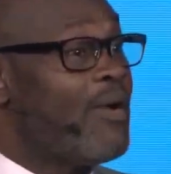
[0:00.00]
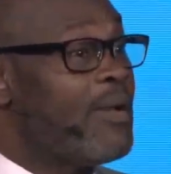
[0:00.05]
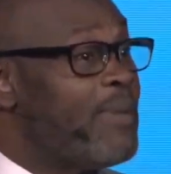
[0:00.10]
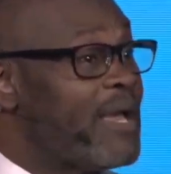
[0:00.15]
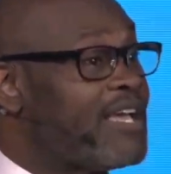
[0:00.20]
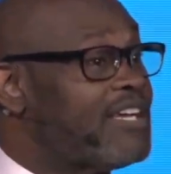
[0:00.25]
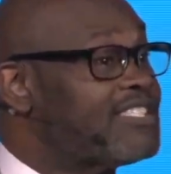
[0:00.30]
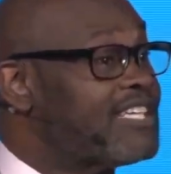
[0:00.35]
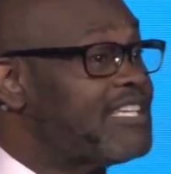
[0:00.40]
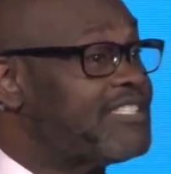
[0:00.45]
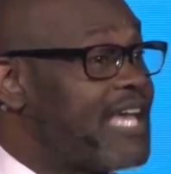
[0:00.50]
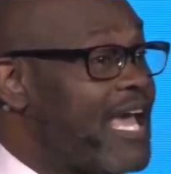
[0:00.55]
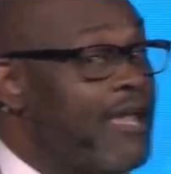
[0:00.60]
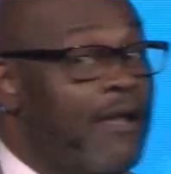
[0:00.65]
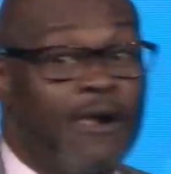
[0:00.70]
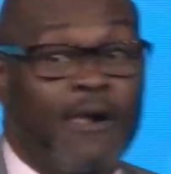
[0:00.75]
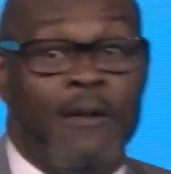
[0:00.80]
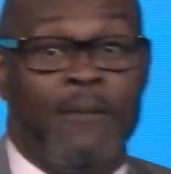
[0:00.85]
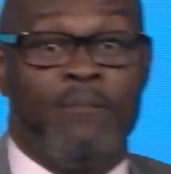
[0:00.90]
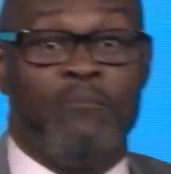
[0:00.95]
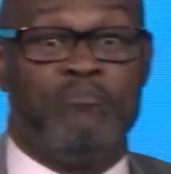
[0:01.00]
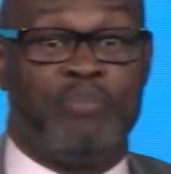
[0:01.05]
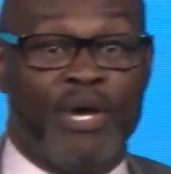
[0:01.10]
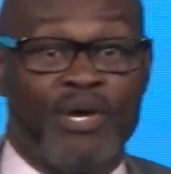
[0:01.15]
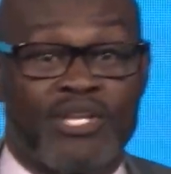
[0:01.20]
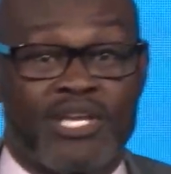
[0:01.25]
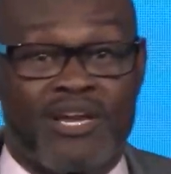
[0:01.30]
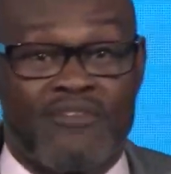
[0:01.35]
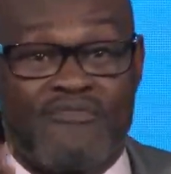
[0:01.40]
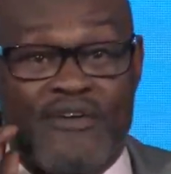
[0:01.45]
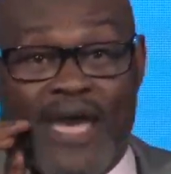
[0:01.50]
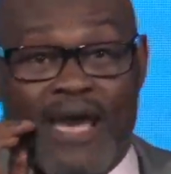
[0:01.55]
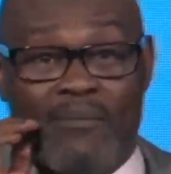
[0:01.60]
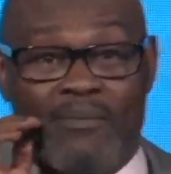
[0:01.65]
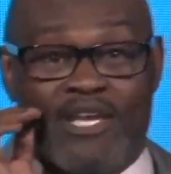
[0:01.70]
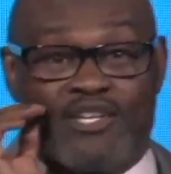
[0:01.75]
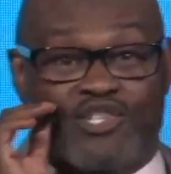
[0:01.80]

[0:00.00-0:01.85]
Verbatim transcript: because they say building a family is